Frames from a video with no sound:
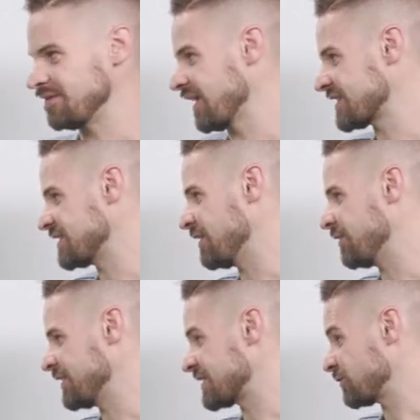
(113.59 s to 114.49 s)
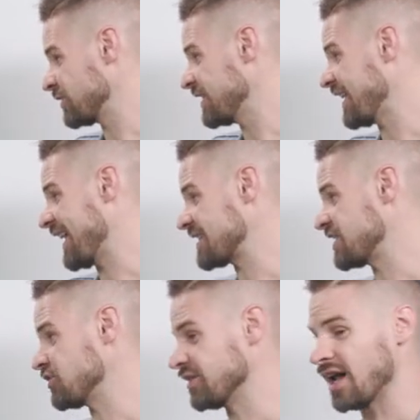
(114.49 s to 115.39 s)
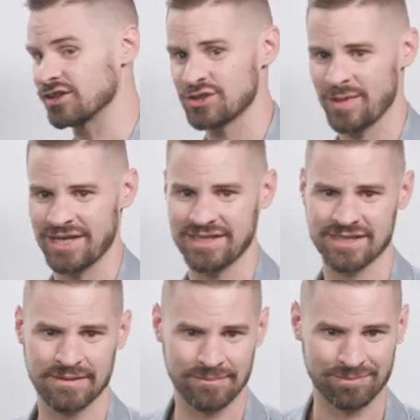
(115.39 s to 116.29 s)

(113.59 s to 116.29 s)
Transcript: for SEO is really enhancing your knowledge base.